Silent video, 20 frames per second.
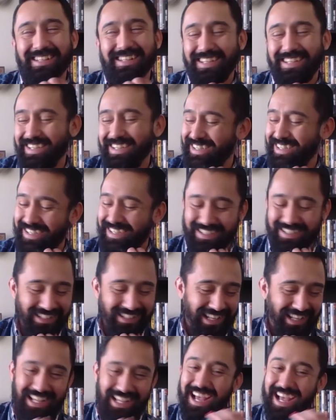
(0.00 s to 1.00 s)

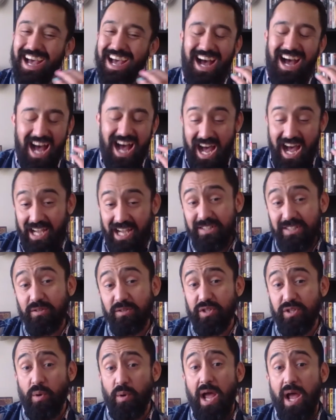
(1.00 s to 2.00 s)
Like, I
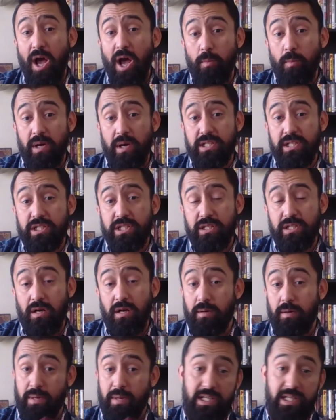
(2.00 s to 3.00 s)
don't know how much
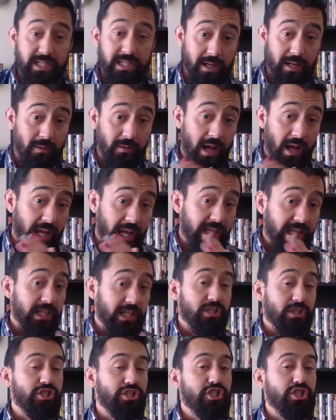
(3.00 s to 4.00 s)
on my channel I
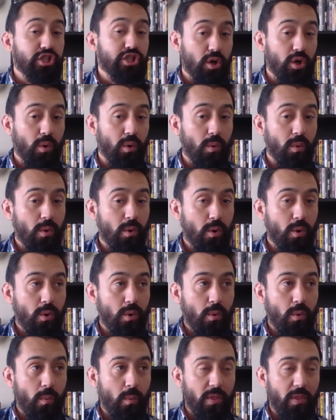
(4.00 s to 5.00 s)
can show
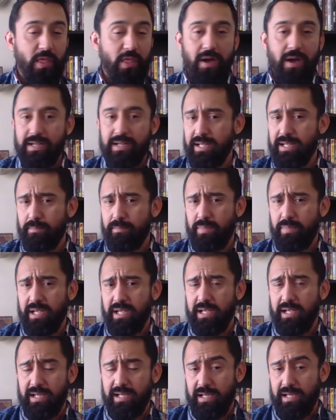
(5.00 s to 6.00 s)
without it
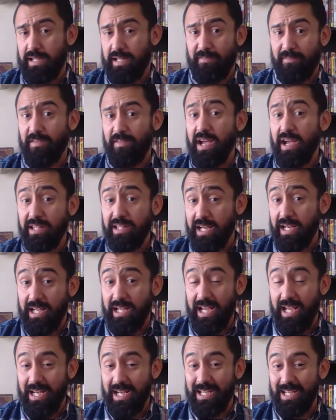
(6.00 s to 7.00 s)
being like violating
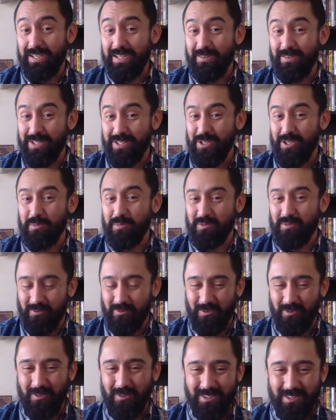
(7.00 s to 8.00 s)
any YouTube's
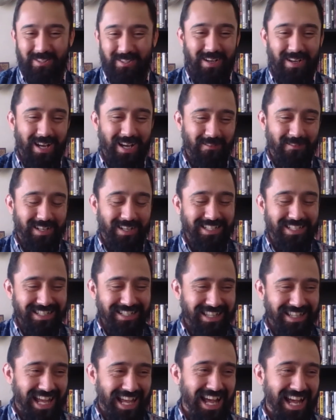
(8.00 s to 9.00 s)
rules, so I don't want to
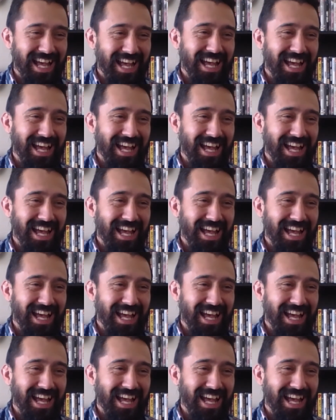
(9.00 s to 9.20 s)
do that.